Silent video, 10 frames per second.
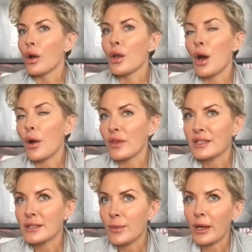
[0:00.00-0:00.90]
No, this
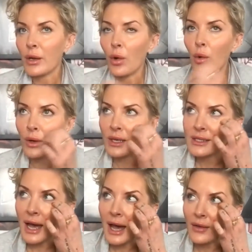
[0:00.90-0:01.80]
is why you always
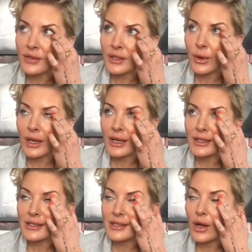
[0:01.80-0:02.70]
have to, and
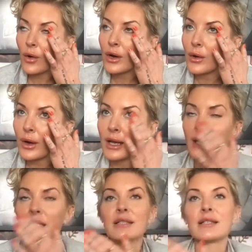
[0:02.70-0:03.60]
it's so annoying
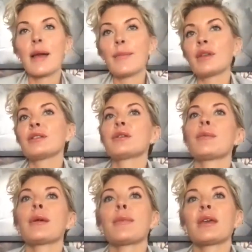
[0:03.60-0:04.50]
and it's time
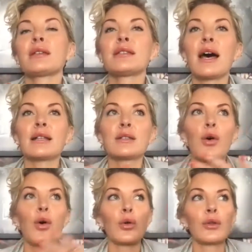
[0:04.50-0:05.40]
consuming because that's a
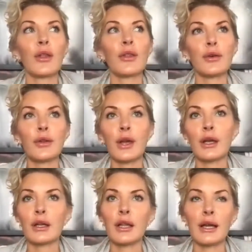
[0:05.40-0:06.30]
whole nother like
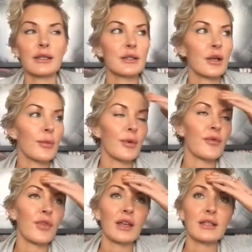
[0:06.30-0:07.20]
kaleidoscope of
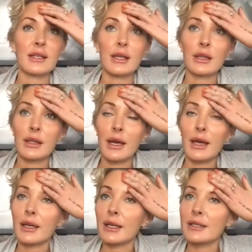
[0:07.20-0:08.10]
things
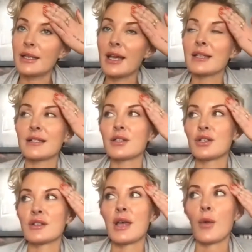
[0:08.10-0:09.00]
that it takes in
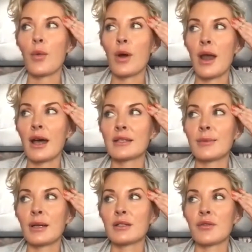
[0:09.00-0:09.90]
just that one
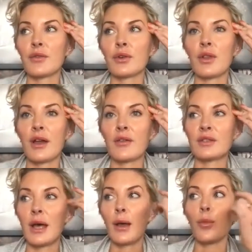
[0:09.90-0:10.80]
aspect of your life to
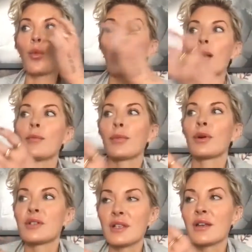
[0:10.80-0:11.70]
help one
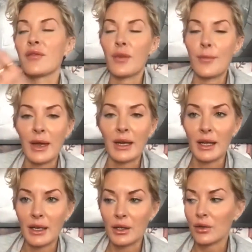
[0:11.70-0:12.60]
person of the many
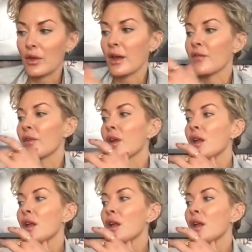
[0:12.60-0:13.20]
in your life.